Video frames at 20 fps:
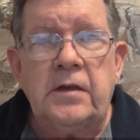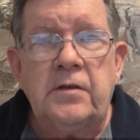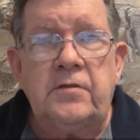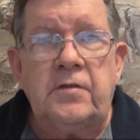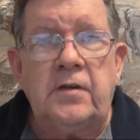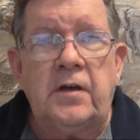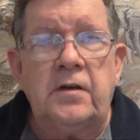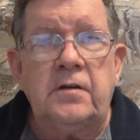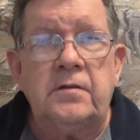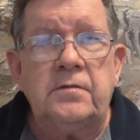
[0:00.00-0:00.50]

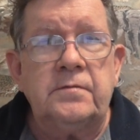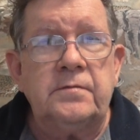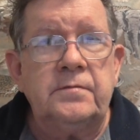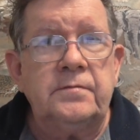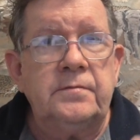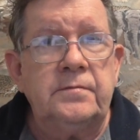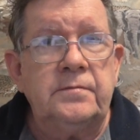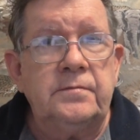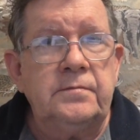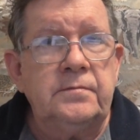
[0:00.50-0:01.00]
So
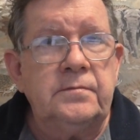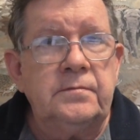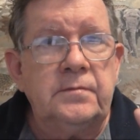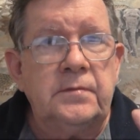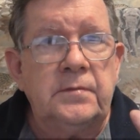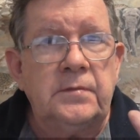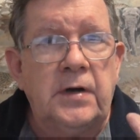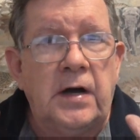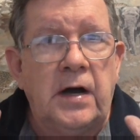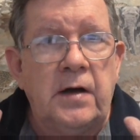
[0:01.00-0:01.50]

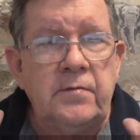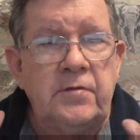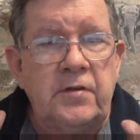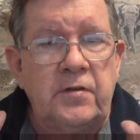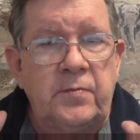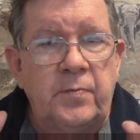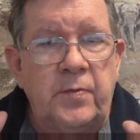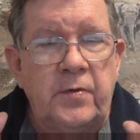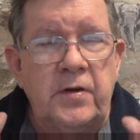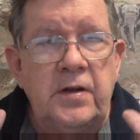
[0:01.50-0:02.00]
I'm
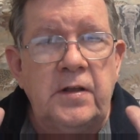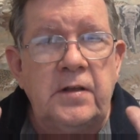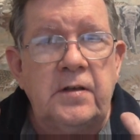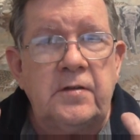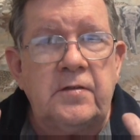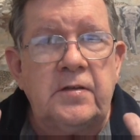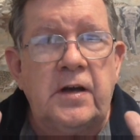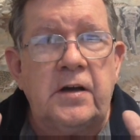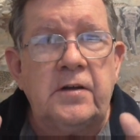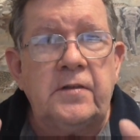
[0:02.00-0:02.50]
just putting
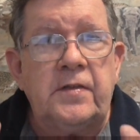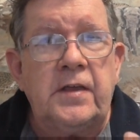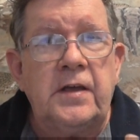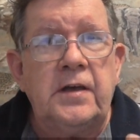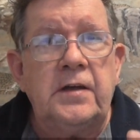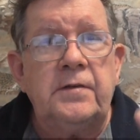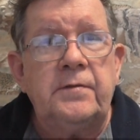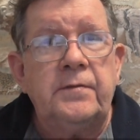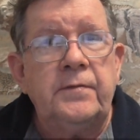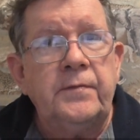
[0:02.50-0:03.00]
this out
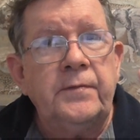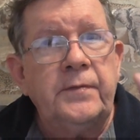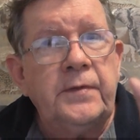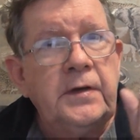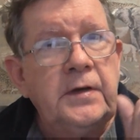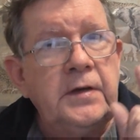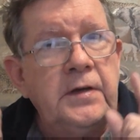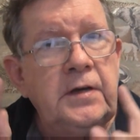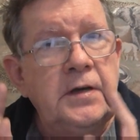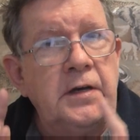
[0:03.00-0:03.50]
there.
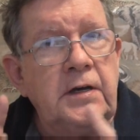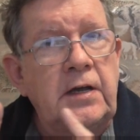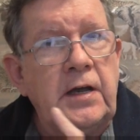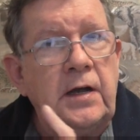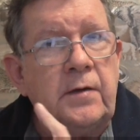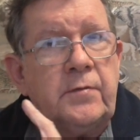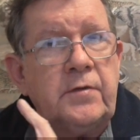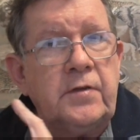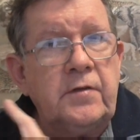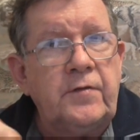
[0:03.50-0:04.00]
Here
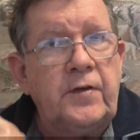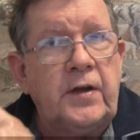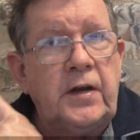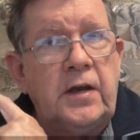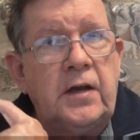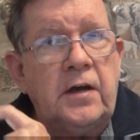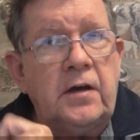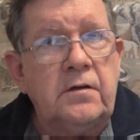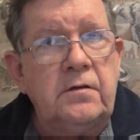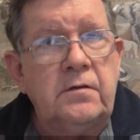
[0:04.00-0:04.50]
comes a
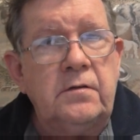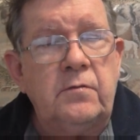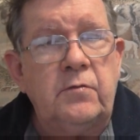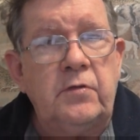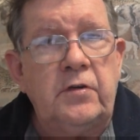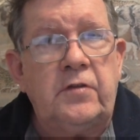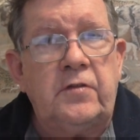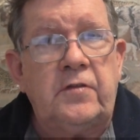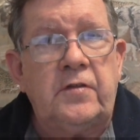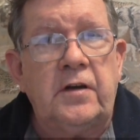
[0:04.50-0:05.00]
video
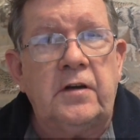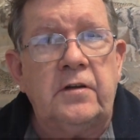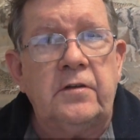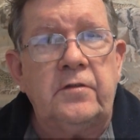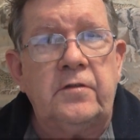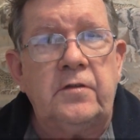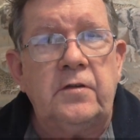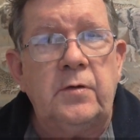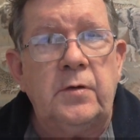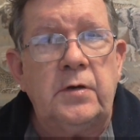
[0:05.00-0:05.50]
which
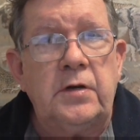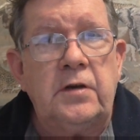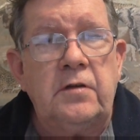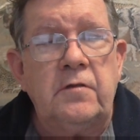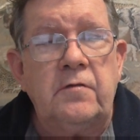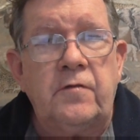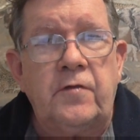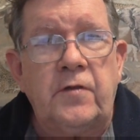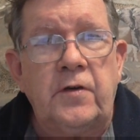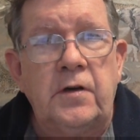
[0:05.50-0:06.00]
tells you and
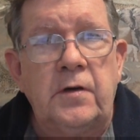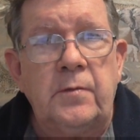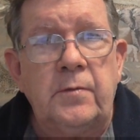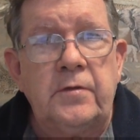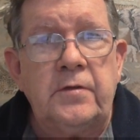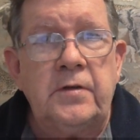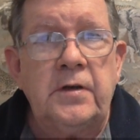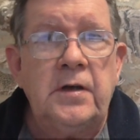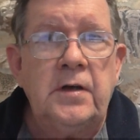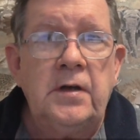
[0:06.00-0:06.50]

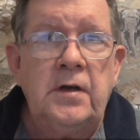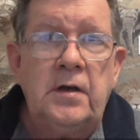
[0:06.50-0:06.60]
confirms.